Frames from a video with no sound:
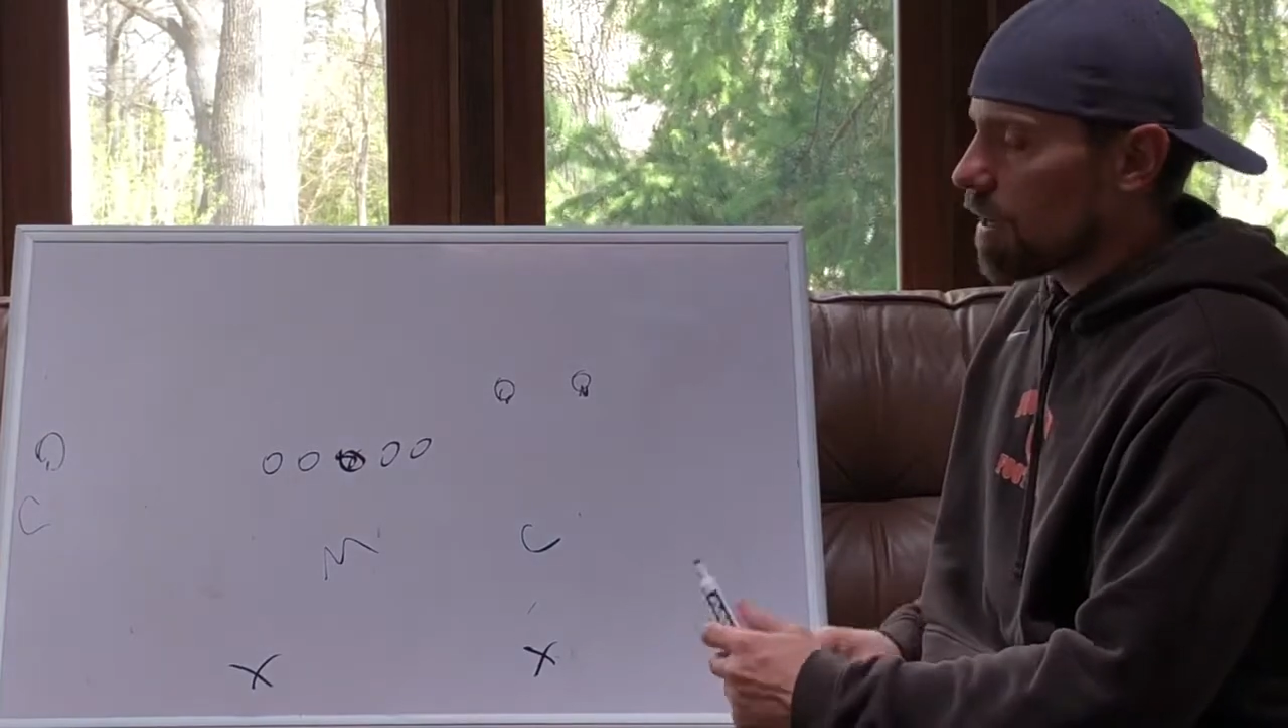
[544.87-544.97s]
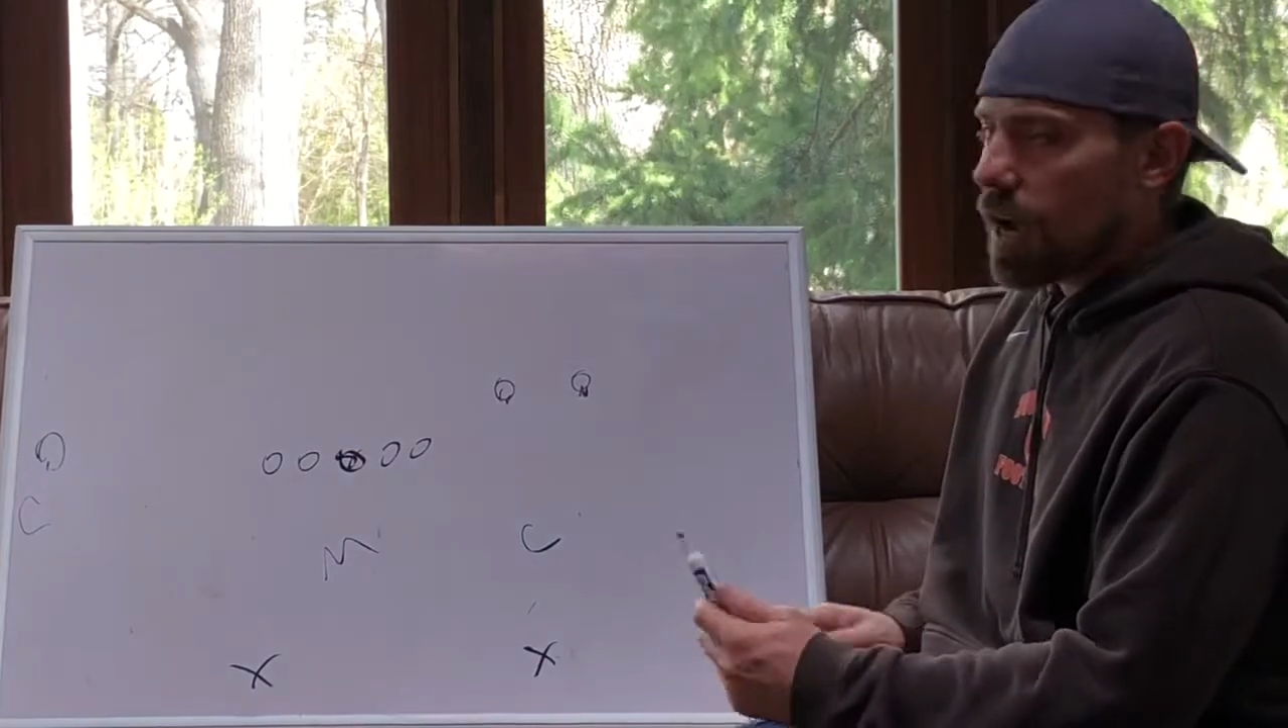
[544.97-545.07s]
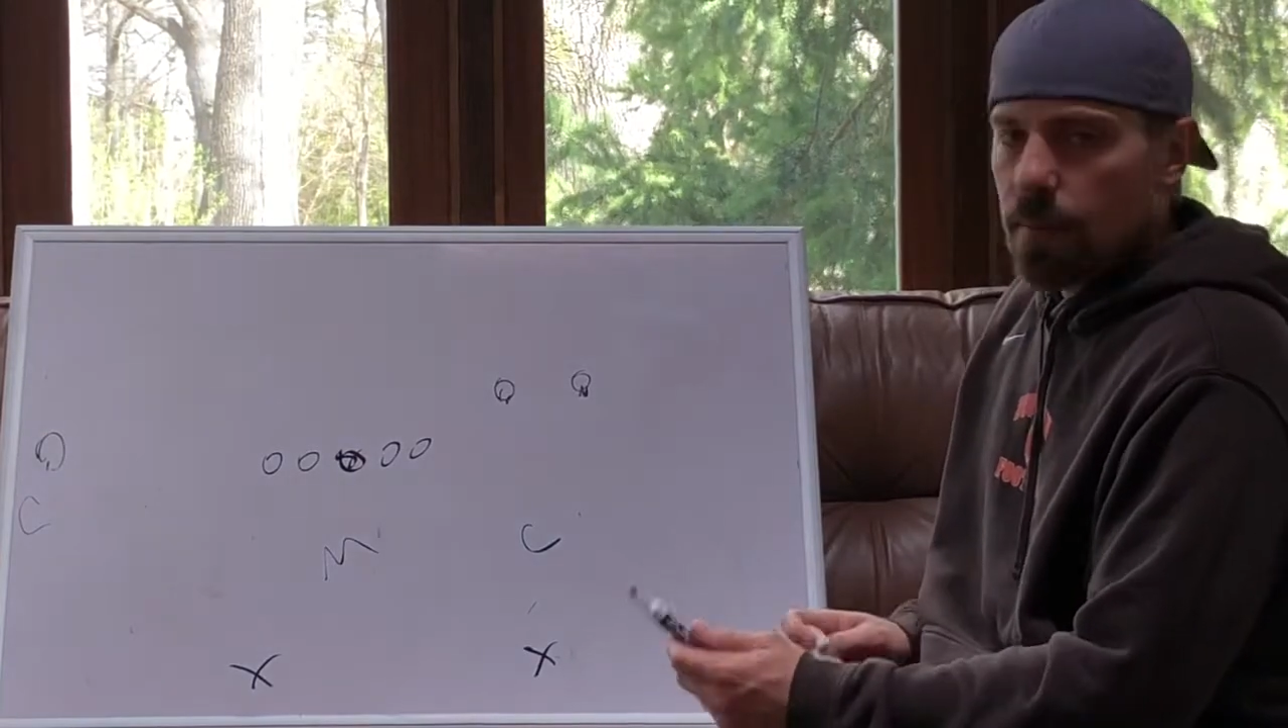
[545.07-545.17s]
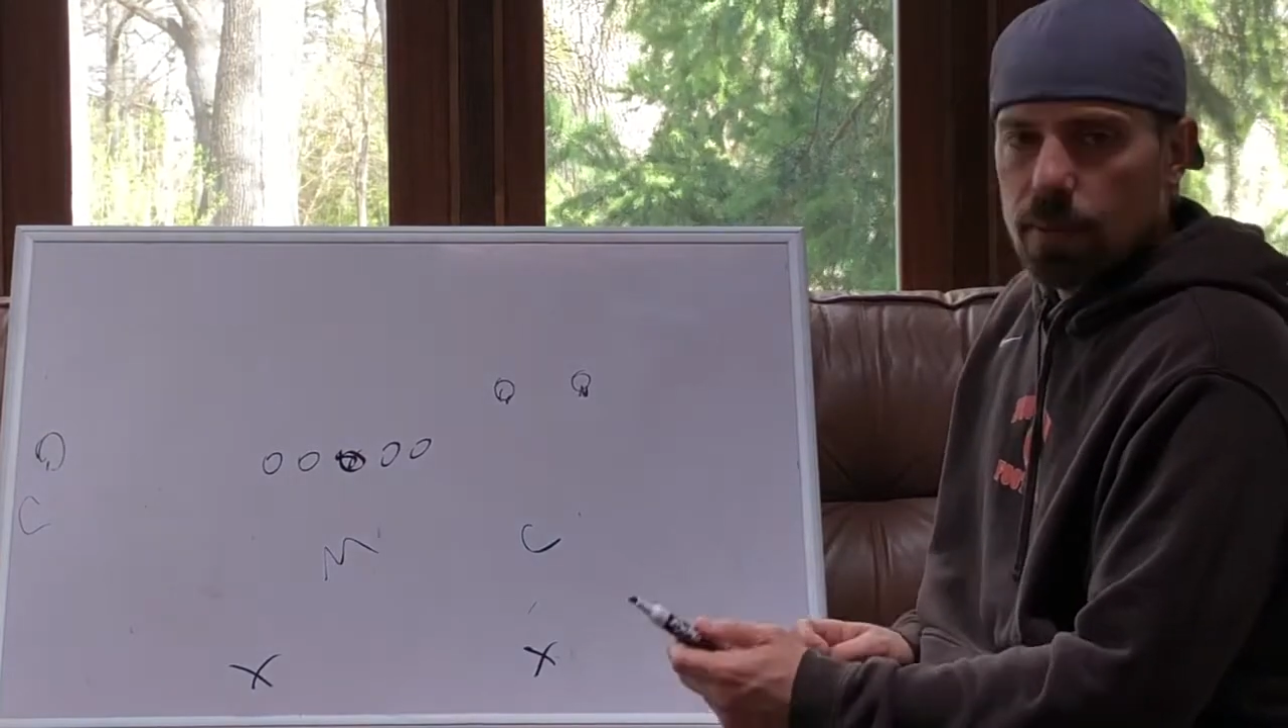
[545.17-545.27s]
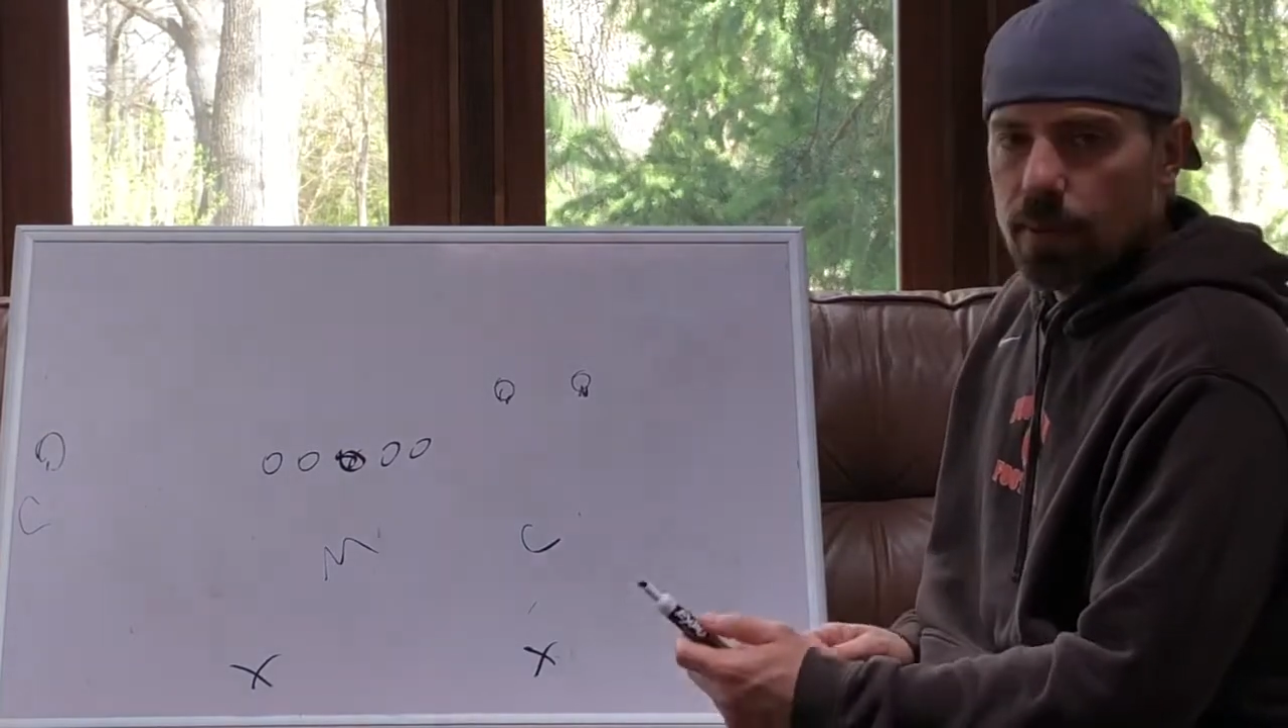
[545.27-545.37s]

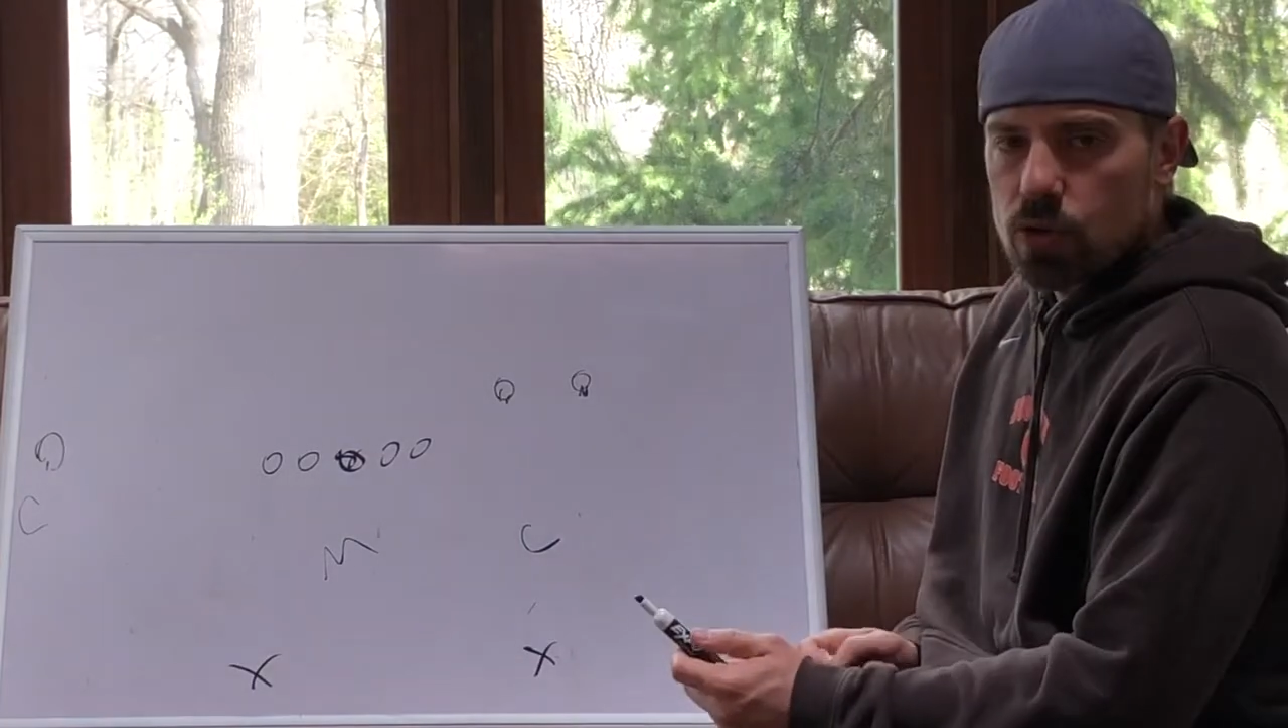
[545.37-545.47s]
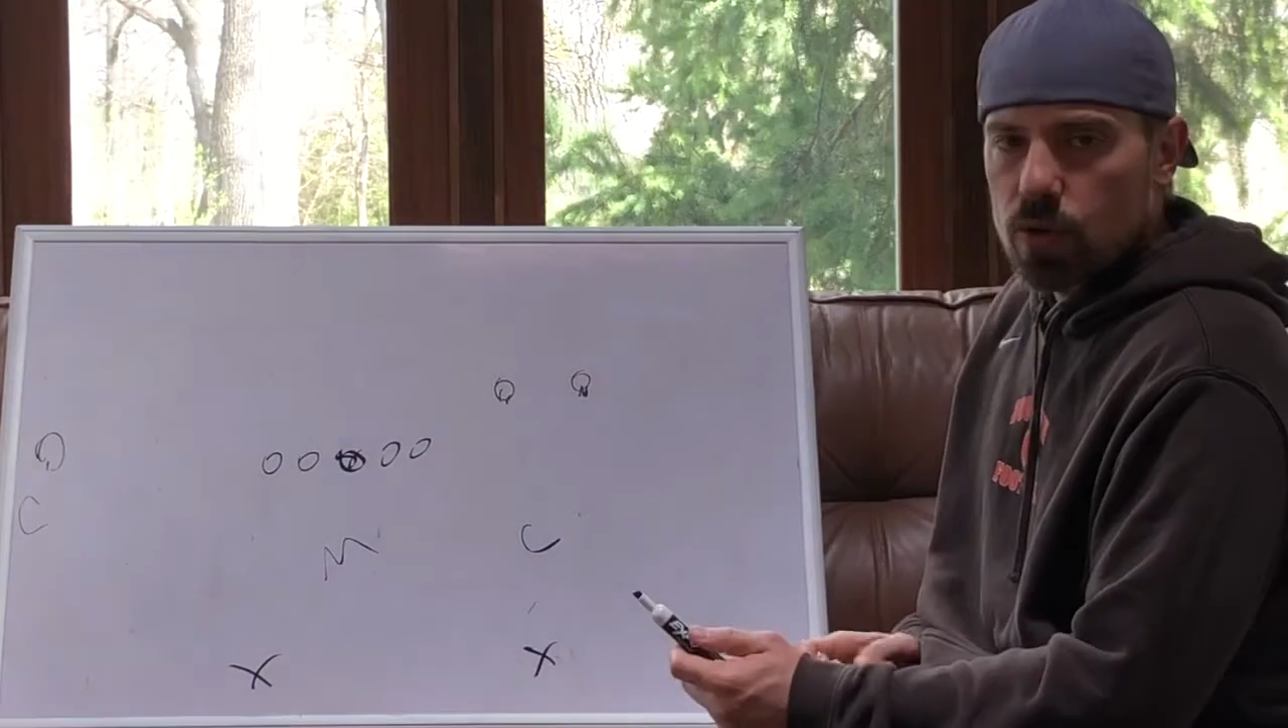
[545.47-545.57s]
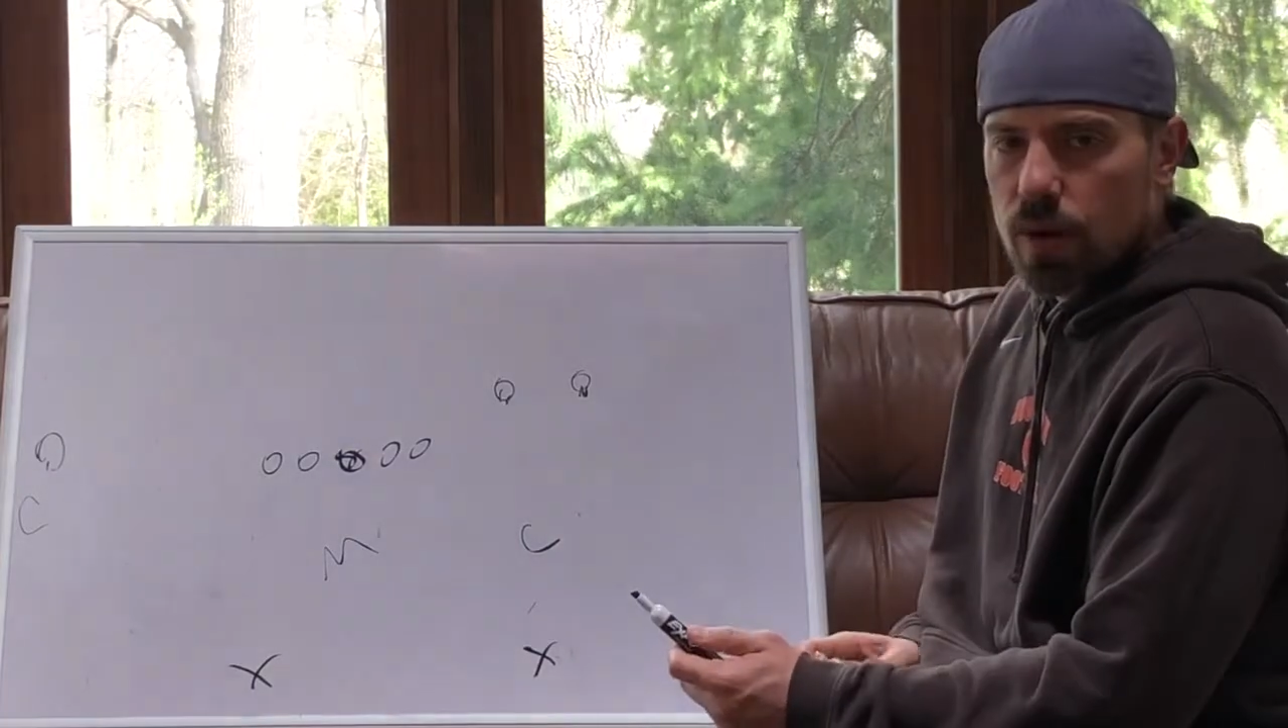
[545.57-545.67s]
complementary